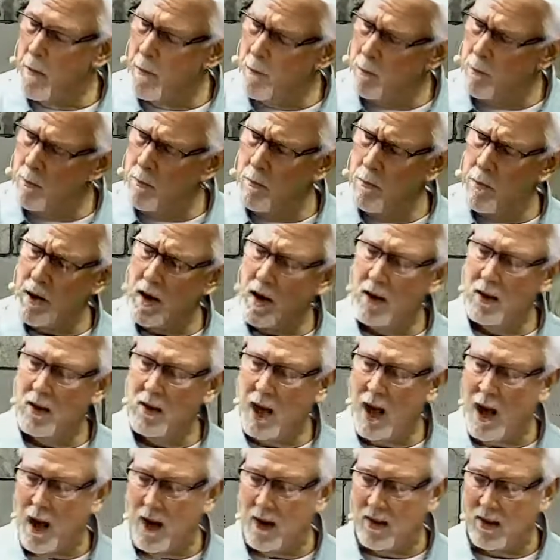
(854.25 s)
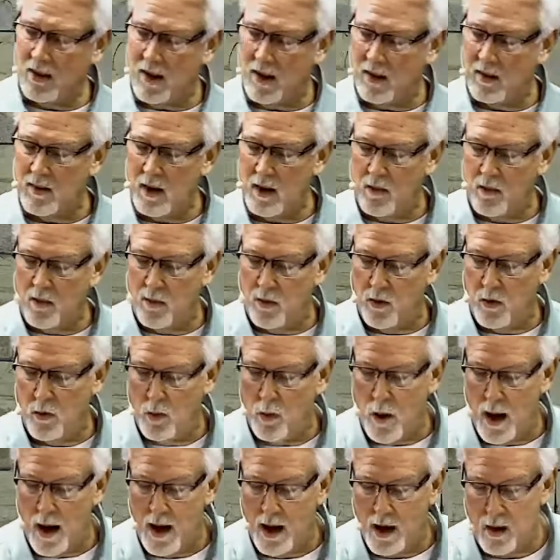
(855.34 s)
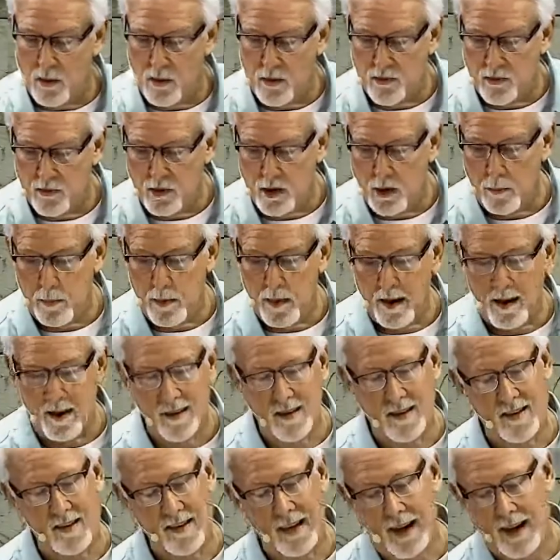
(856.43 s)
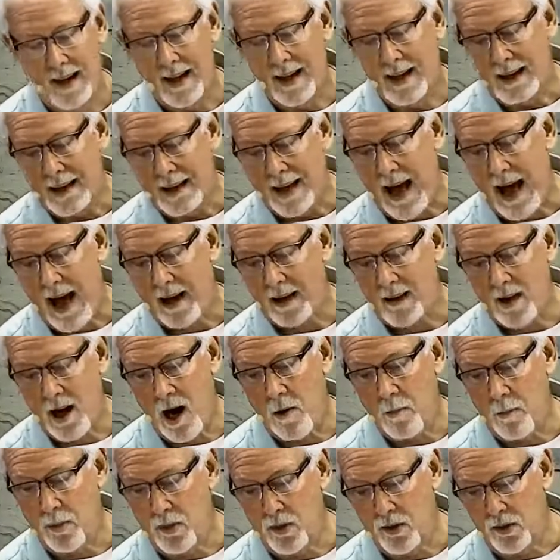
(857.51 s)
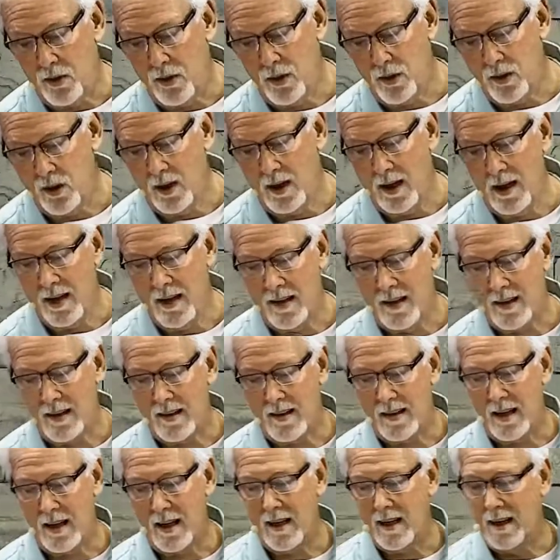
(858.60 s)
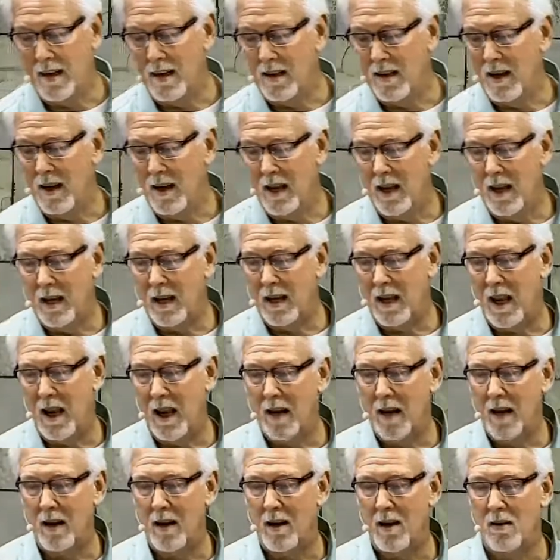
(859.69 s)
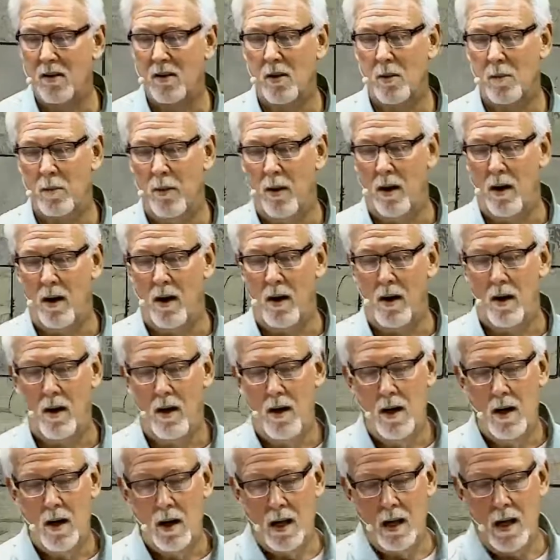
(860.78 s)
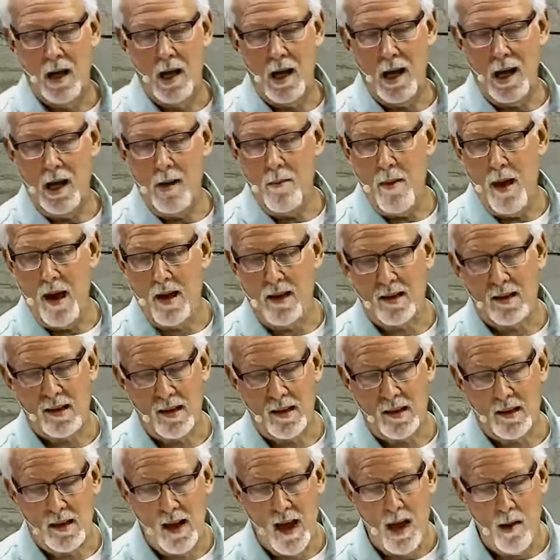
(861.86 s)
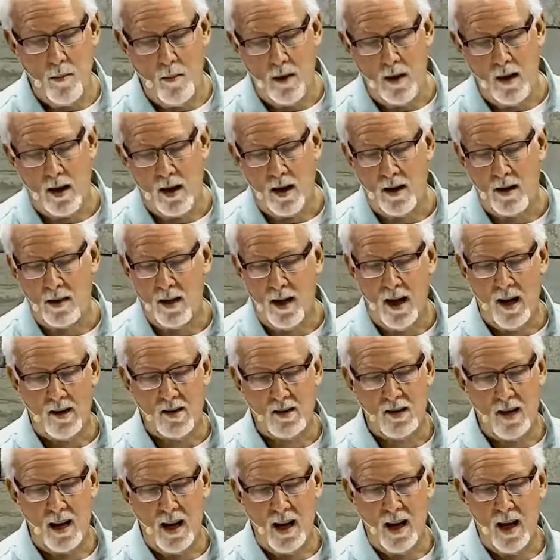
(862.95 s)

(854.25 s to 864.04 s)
But our text says that for a while, the Philippians lacked opportunity to send care to Paul. He, he makes the statement in our text that he,